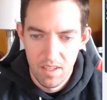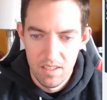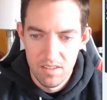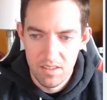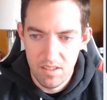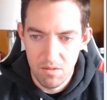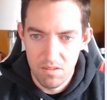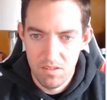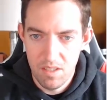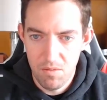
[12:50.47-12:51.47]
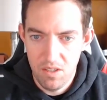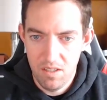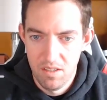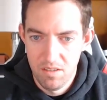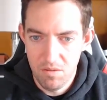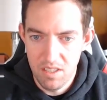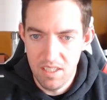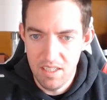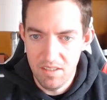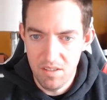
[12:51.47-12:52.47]
So similar, what
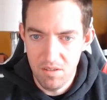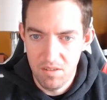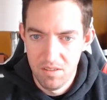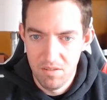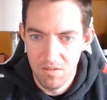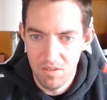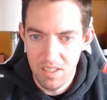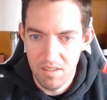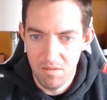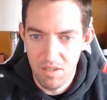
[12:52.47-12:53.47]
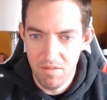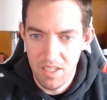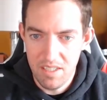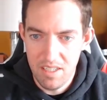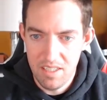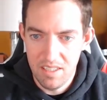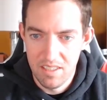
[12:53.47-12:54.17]
did I do? What have I done?